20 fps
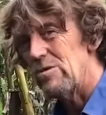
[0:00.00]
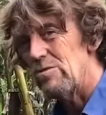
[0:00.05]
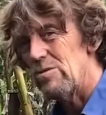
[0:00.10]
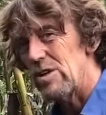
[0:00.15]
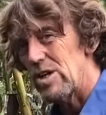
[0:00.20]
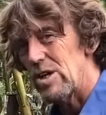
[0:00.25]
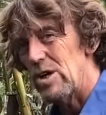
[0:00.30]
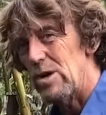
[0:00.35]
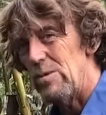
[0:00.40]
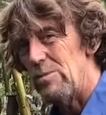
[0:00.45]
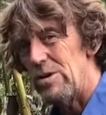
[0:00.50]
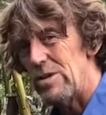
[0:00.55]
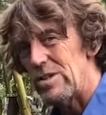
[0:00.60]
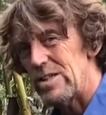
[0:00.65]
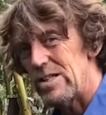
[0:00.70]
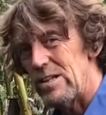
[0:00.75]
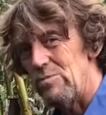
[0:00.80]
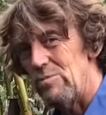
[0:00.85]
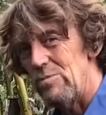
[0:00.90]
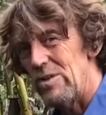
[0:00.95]
and you want to
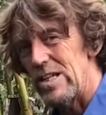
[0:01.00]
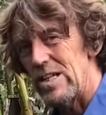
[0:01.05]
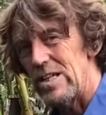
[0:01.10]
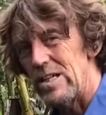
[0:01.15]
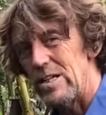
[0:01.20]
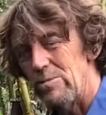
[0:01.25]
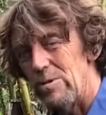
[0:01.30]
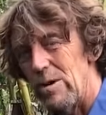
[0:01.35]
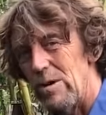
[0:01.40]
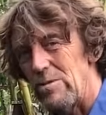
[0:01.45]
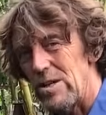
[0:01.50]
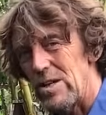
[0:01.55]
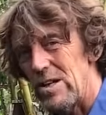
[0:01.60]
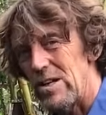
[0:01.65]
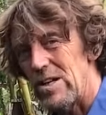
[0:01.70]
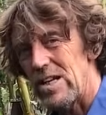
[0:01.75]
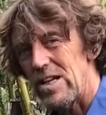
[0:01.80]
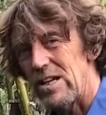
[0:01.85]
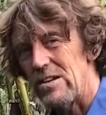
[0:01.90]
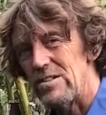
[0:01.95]
compost in winter, you've probably
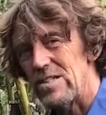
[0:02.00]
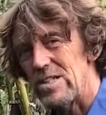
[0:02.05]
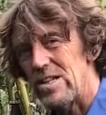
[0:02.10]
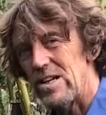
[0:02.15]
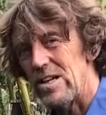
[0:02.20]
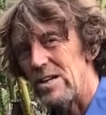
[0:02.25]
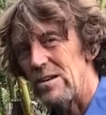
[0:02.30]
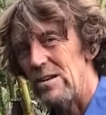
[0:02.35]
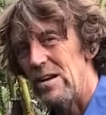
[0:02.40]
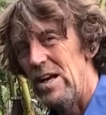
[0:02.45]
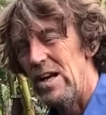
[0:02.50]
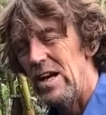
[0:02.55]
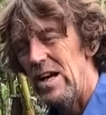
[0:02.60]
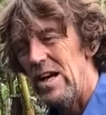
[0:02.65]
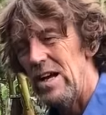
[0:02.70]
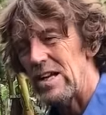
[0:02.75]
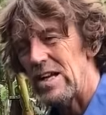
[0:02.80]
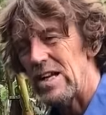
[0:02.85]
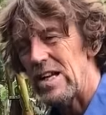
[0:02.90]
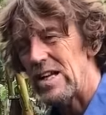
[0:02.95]
got to go inside a
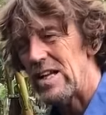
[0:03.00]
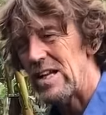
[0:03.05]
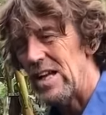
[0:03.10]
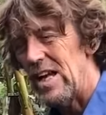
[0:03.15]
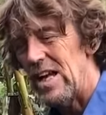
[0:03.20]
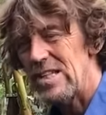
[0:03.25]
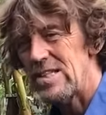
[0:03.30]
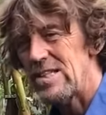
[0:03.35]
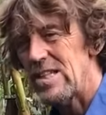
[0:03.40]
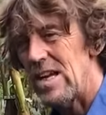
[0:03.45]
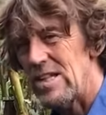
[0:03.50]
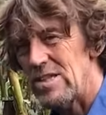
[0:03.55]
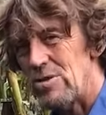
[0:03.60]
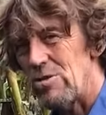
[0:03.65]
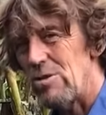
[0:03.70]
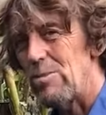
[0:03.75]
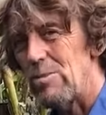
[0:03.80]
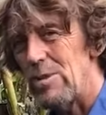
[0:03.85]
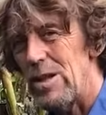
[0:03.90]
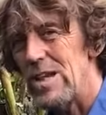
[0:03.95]
glass
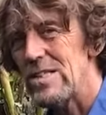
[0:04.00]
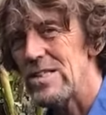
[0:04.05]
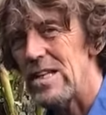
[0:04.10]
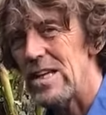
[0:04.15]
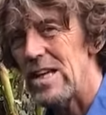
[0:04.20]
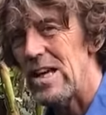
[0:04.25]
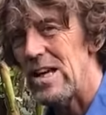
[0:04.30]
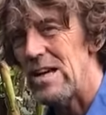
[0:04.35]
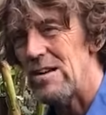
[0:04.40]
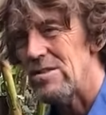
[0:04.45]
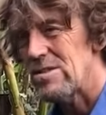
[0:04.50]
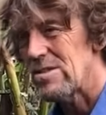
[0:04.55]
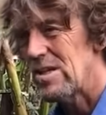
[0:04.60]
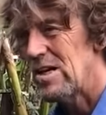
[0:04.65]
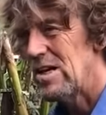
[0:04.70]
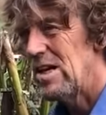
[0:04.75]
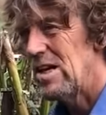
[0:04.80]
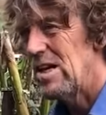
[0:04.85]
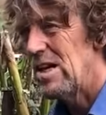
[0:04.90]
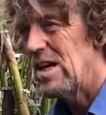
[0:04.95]
house or a plastic house.
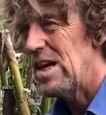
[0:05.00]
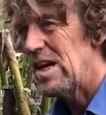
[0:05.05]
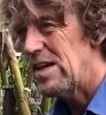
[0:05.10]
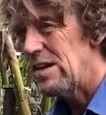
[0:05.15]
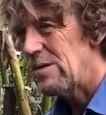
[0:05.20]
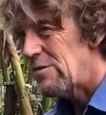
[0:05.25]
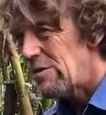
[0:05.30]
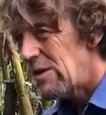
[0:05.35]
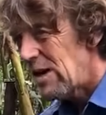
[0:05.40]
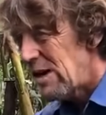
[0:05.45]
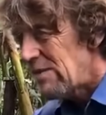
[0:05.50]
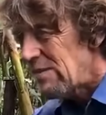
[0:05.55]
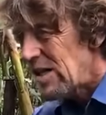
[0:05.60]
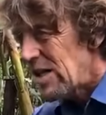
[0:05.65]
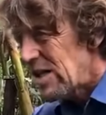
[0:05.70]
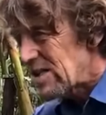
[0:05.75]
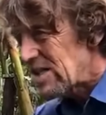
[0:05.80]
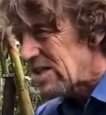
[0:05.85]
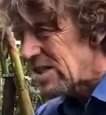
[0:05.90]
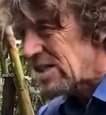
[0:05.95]
And if you have
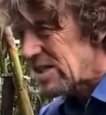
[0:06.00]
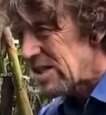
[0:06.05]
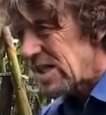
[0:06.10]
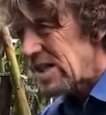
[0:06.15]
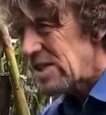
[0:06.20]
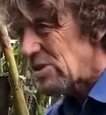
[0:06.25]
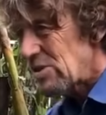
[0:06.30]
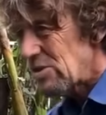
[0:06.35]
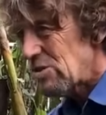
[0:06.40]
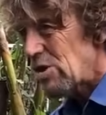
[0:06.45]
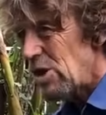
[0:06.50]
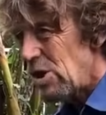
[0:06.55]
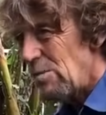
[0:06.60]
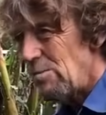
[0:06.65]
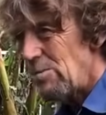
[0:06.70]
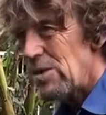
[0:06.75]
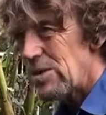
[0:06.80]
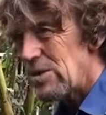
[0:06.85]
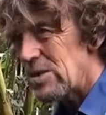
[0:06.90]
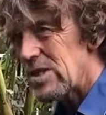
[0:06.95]
successional
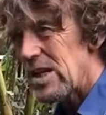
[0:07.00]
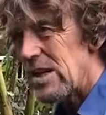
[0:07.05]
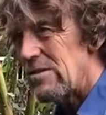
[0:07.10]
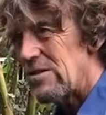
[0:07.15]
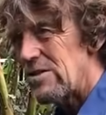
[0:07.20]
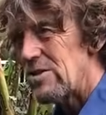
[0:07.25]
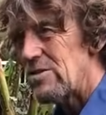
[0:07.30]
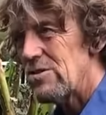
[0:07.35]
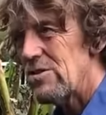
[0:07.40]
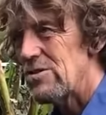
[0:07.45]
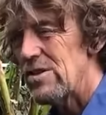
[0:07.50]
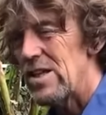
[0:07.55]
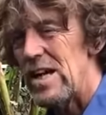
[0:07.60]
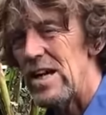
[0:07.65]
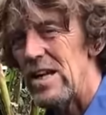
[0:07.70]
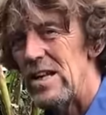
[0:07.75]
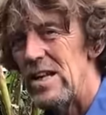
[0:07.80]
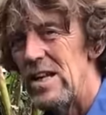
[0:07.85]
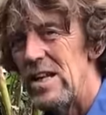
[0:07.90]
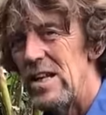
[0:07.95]
compost going through
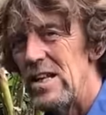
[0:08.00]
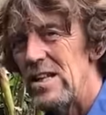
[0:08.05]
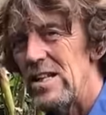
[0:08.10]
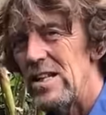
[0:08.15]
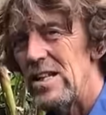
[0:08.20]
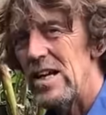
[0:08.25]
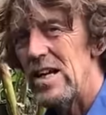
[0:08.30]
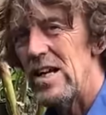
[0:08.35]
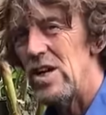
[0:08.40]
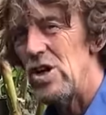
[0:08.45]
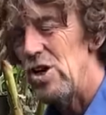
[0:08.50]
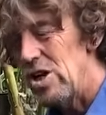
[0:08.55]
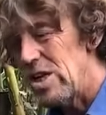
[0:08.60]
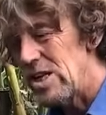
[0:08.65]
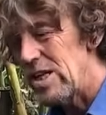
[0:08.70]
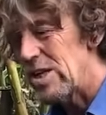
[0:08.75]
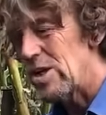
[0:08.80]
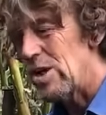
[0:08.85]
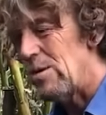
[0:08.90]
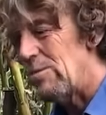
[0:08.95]
that, that
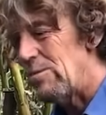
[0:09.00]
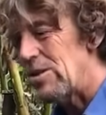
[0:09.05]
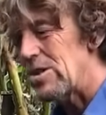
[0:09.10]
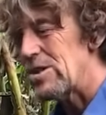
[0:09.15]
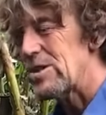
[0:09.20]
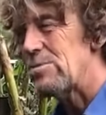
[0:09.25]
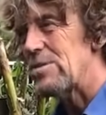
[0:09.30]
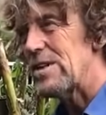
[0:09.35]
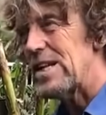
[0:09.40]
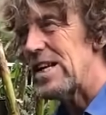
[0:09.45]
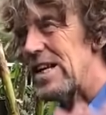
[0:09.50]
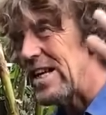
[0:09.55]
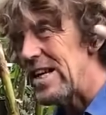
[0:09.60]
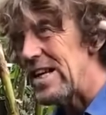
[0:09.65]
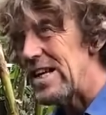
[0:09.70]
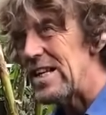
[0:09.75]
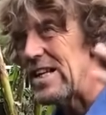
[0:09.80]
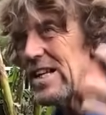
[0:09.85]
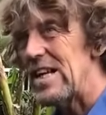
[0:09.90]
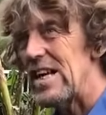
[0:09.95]
early compost will be
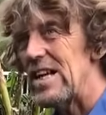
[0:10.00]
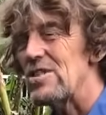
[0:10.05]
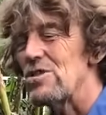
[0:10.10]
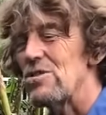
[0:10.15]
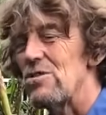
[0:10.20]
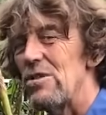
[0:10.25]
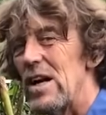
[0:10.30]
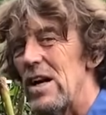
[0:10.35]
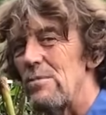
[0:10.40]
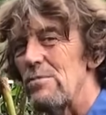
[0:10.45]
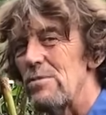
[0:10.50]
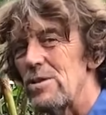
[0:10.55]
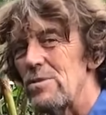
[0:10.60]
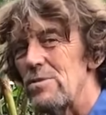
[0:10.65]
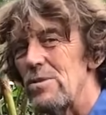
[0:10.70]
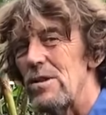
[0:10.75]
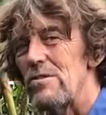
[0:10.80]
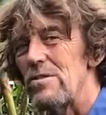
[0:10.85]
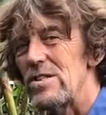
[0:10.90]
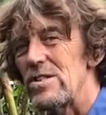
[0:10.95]
heating the actual
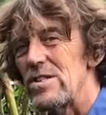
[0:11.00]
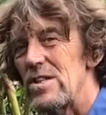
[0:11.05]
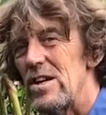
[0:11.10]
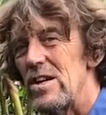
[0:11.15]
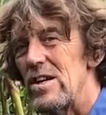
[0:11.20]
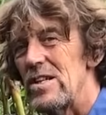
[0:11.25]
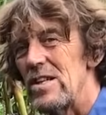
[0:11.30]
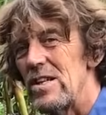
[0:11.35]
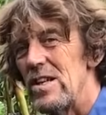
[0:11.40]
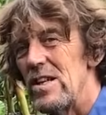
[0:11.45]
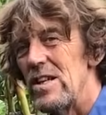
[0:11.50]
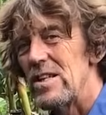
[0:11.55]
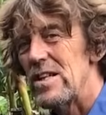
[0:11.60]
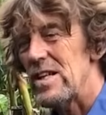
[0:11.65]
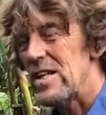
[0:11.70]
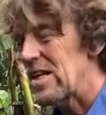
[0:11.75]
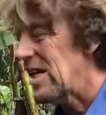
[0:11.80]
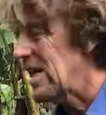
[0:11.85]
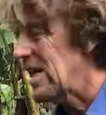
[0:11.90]
atmosphere inside the